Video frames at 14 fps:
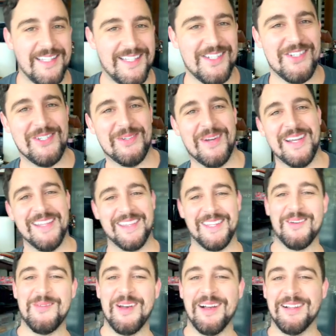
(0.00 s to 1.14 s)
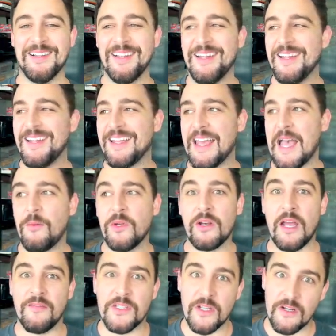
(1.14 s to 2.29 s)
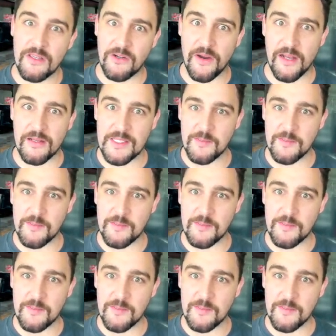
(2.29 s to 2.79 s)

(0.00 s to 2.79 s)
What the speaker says: and do anything well. And we don't have to go to the ground as